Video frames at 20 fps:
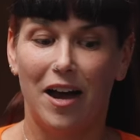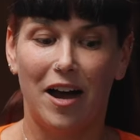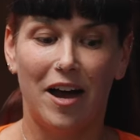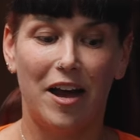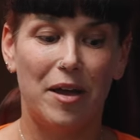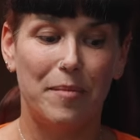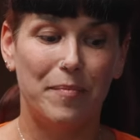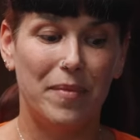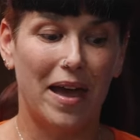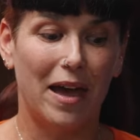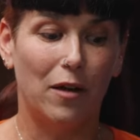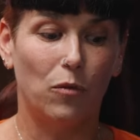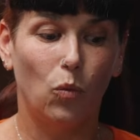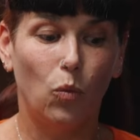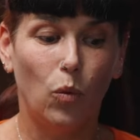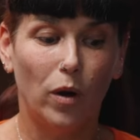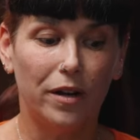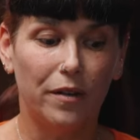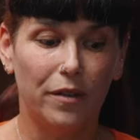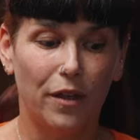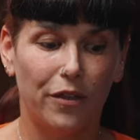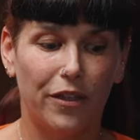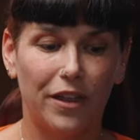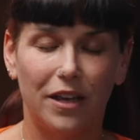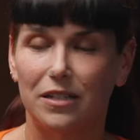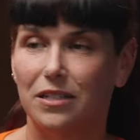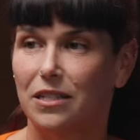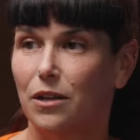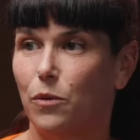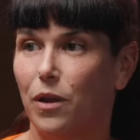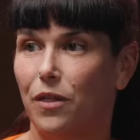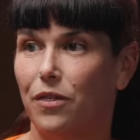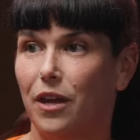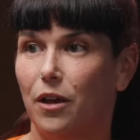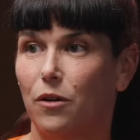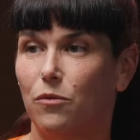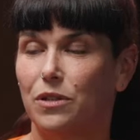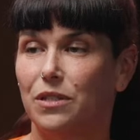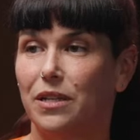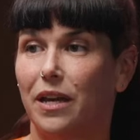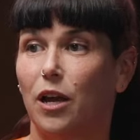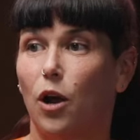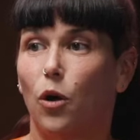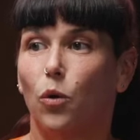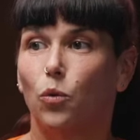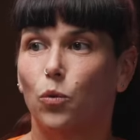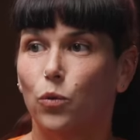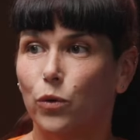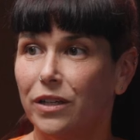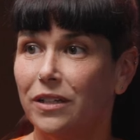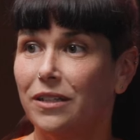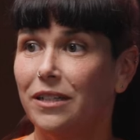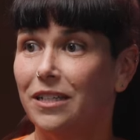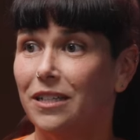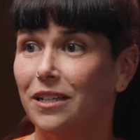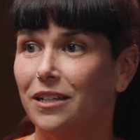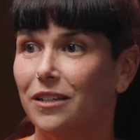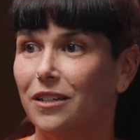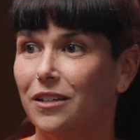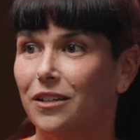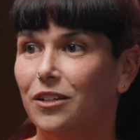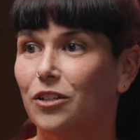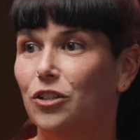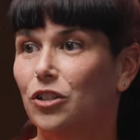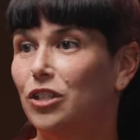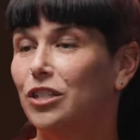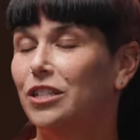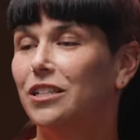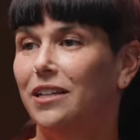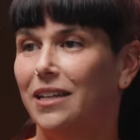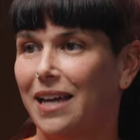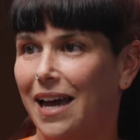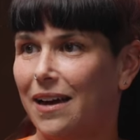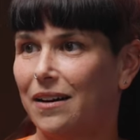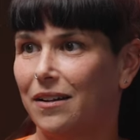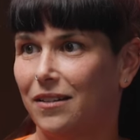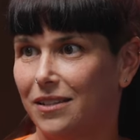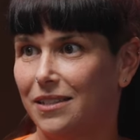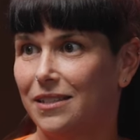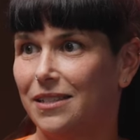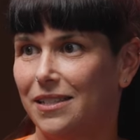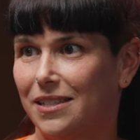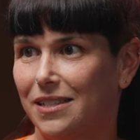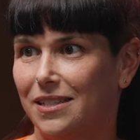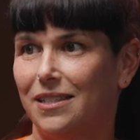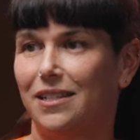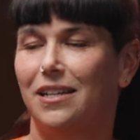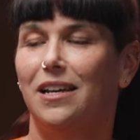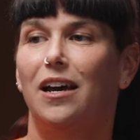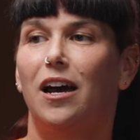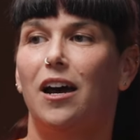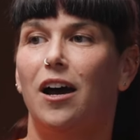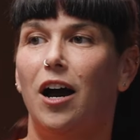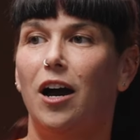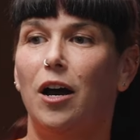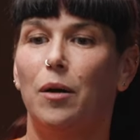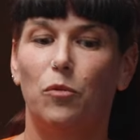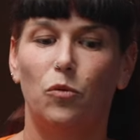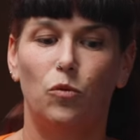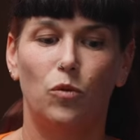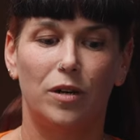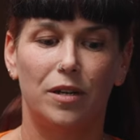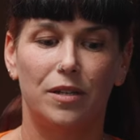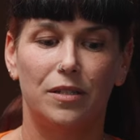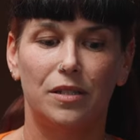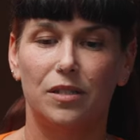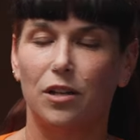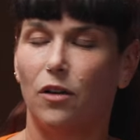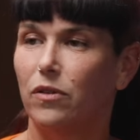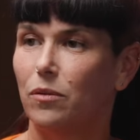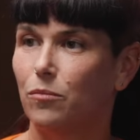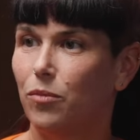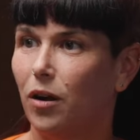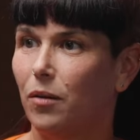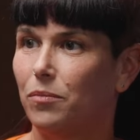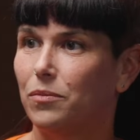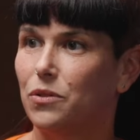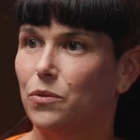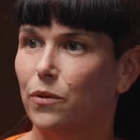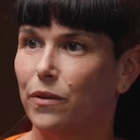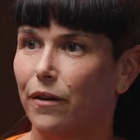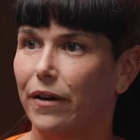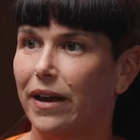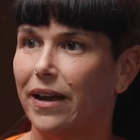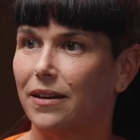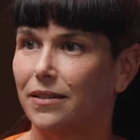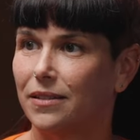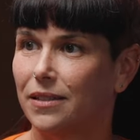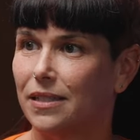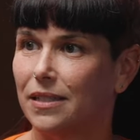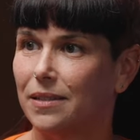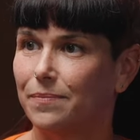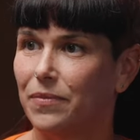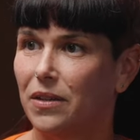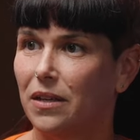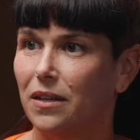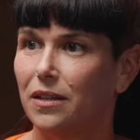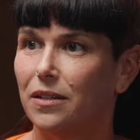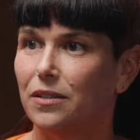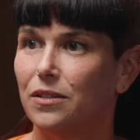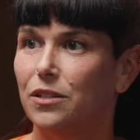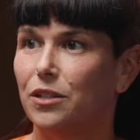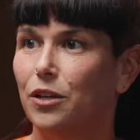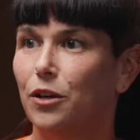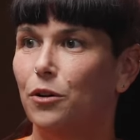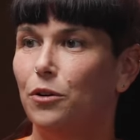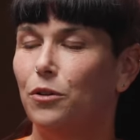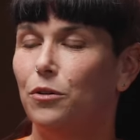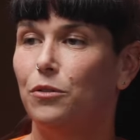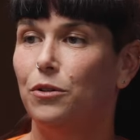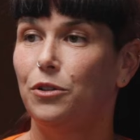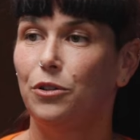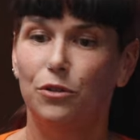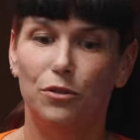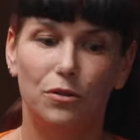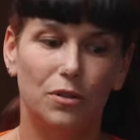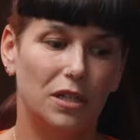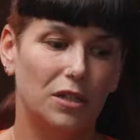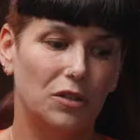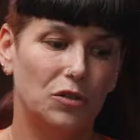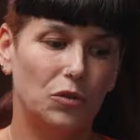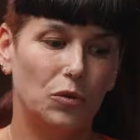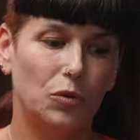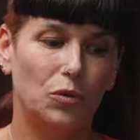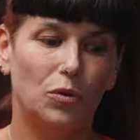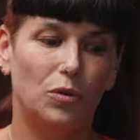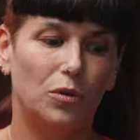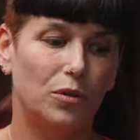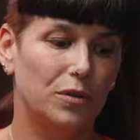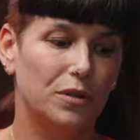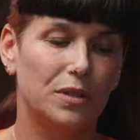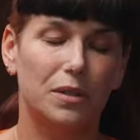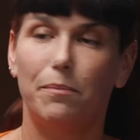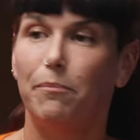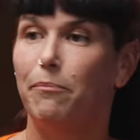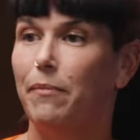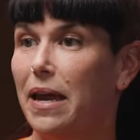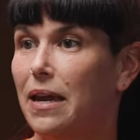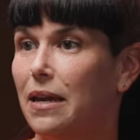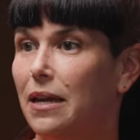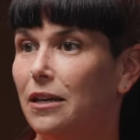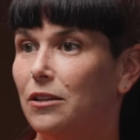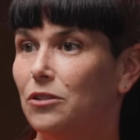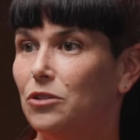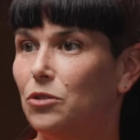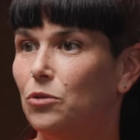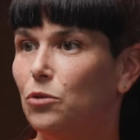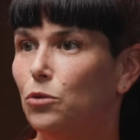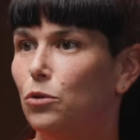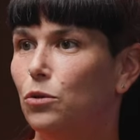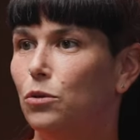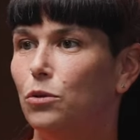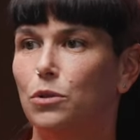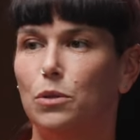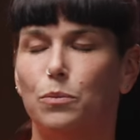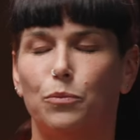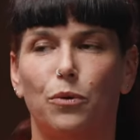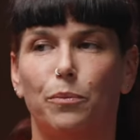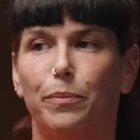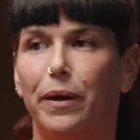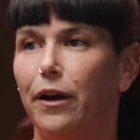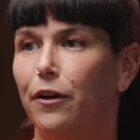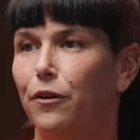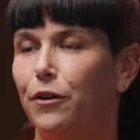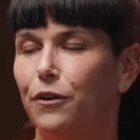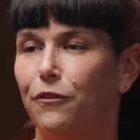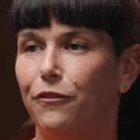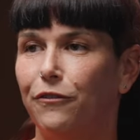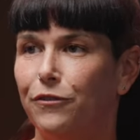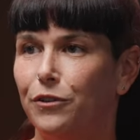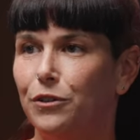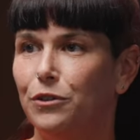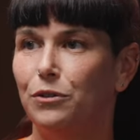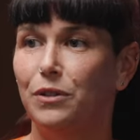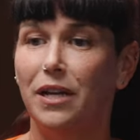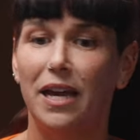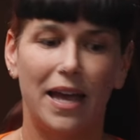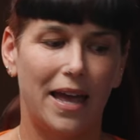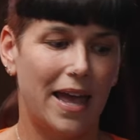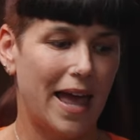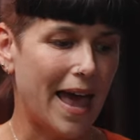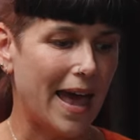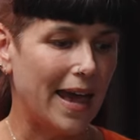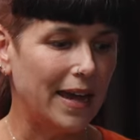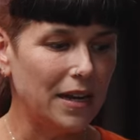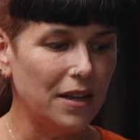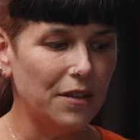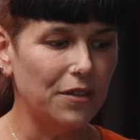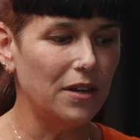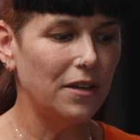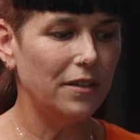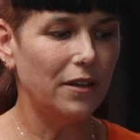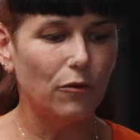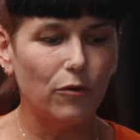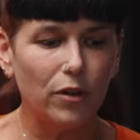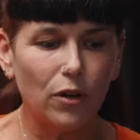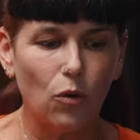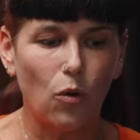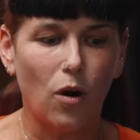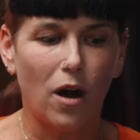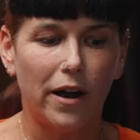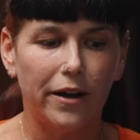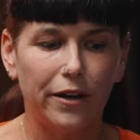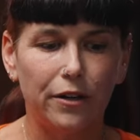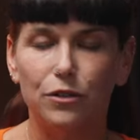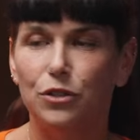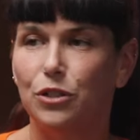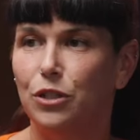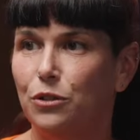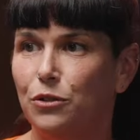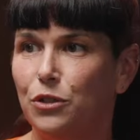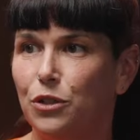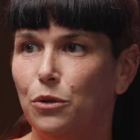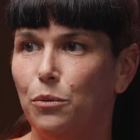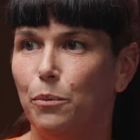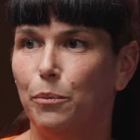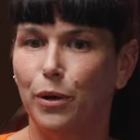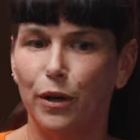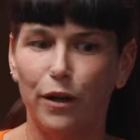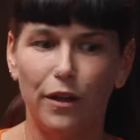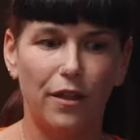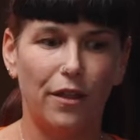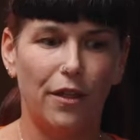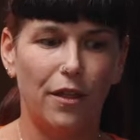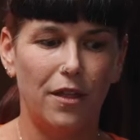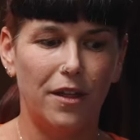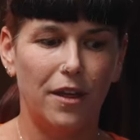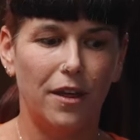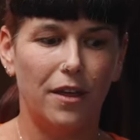And one of the things that we think was like a really good catalyst was solving problems with our hands. So using tools, making tools, preparing food, anything that requires you to put